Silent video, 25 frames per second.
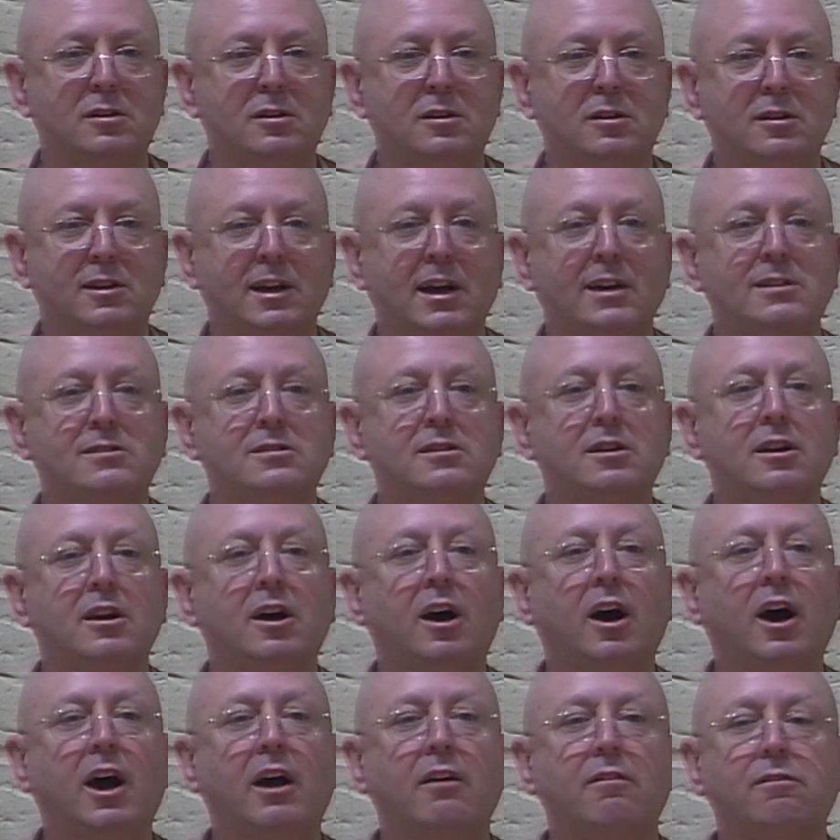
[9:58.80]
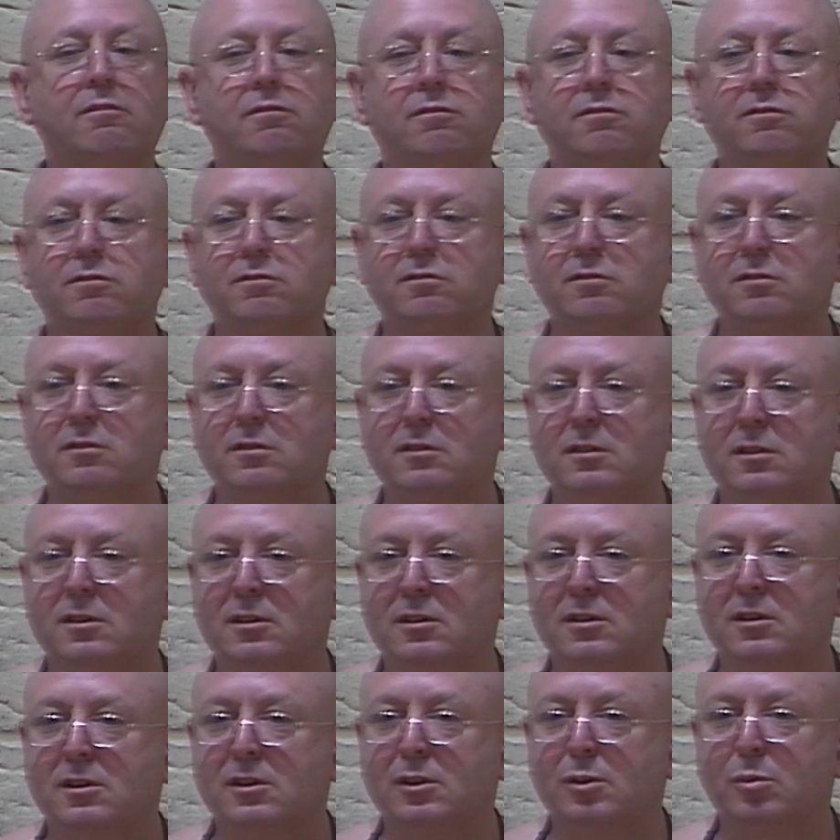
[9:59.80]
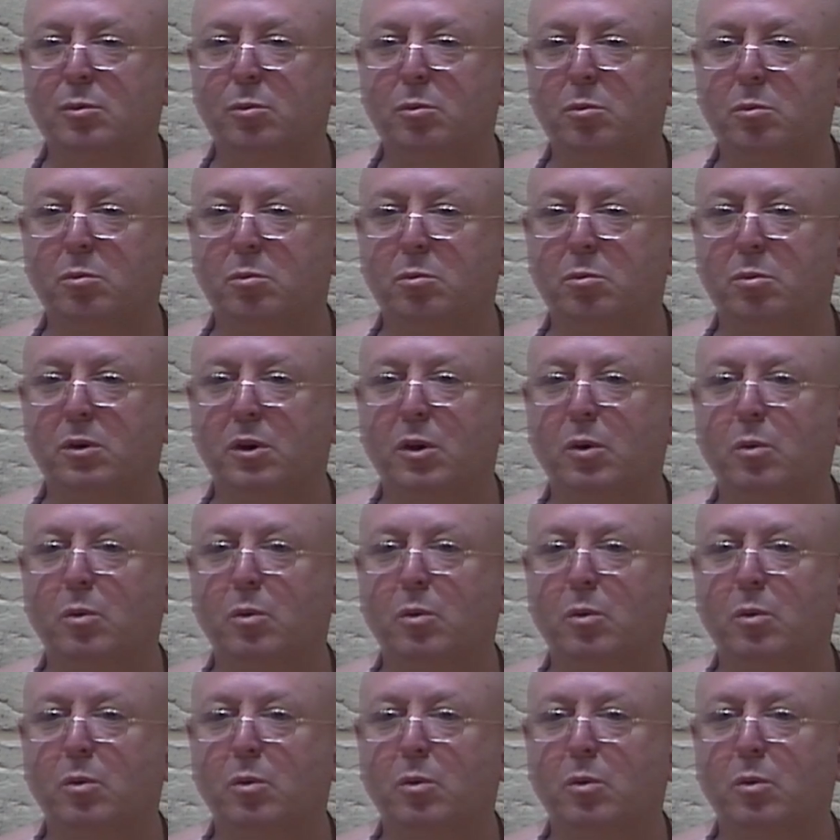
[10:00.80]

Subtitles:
That's life. But